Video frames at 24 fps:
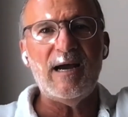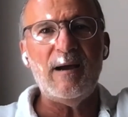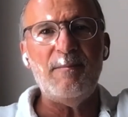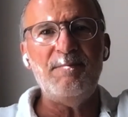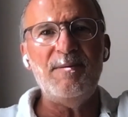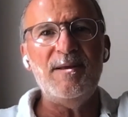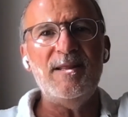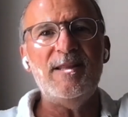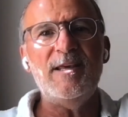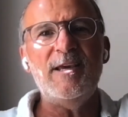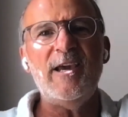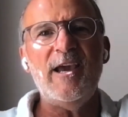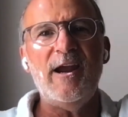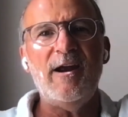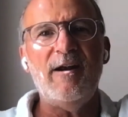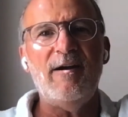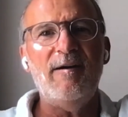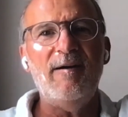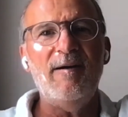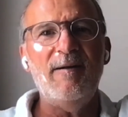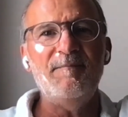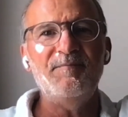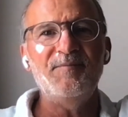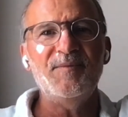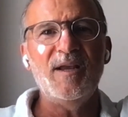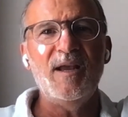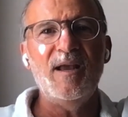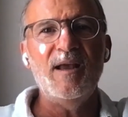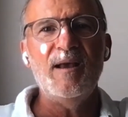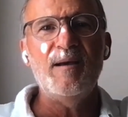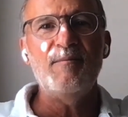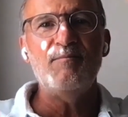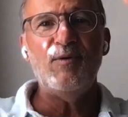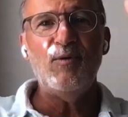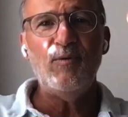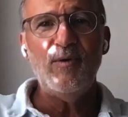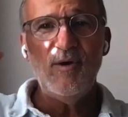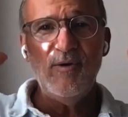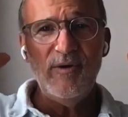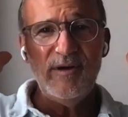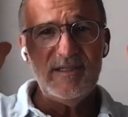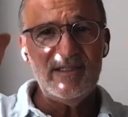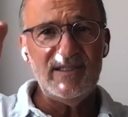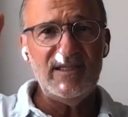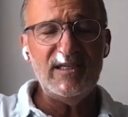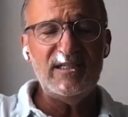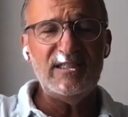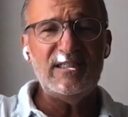up in the air we're
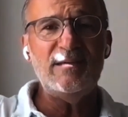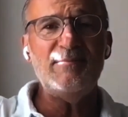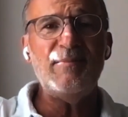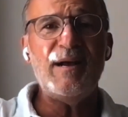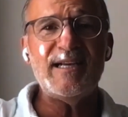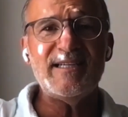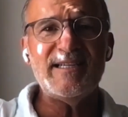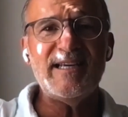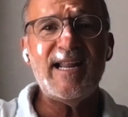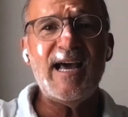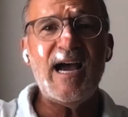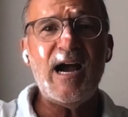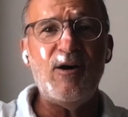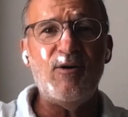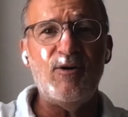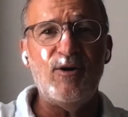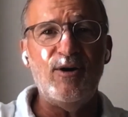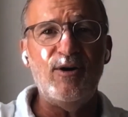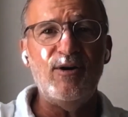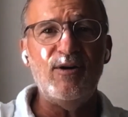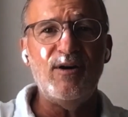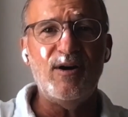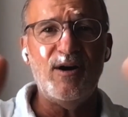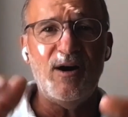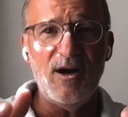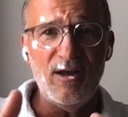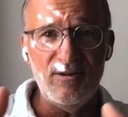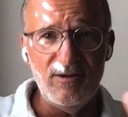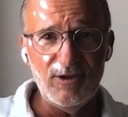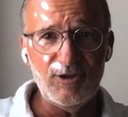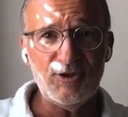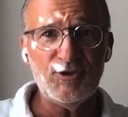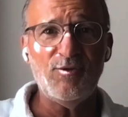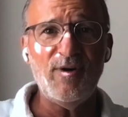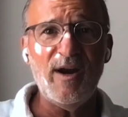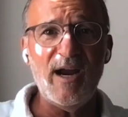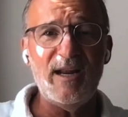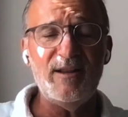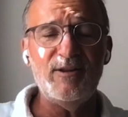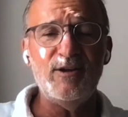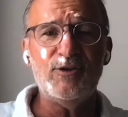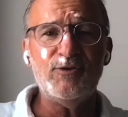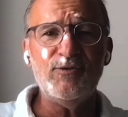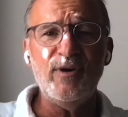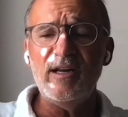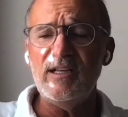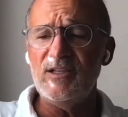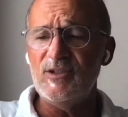going 60 okay. miles an hour on the train. The
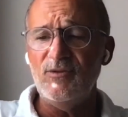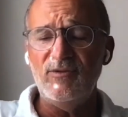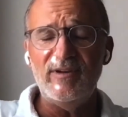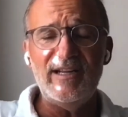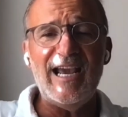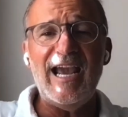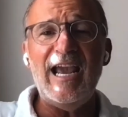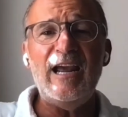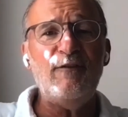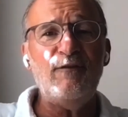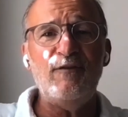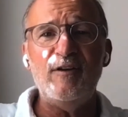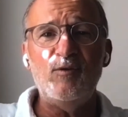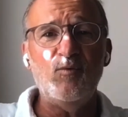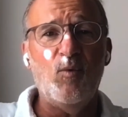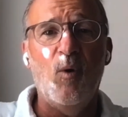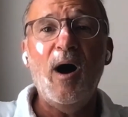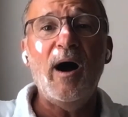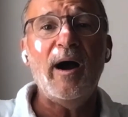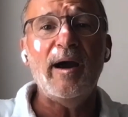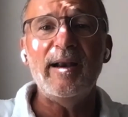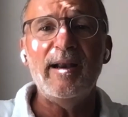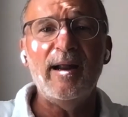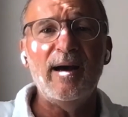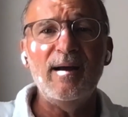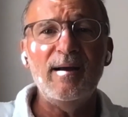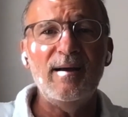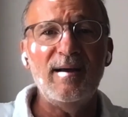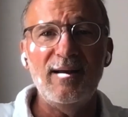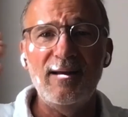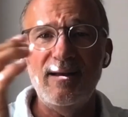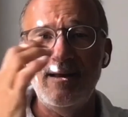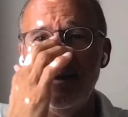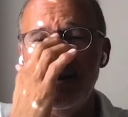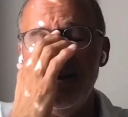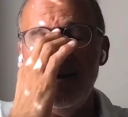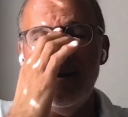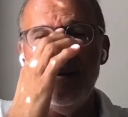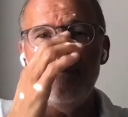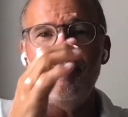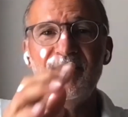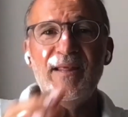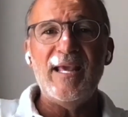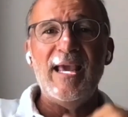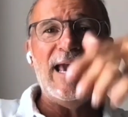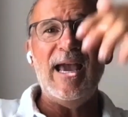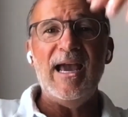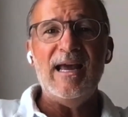train is only eight feet wide, huh?
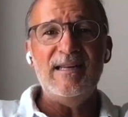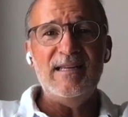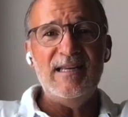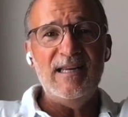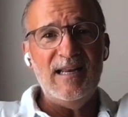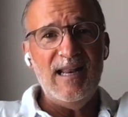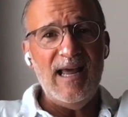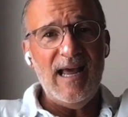And he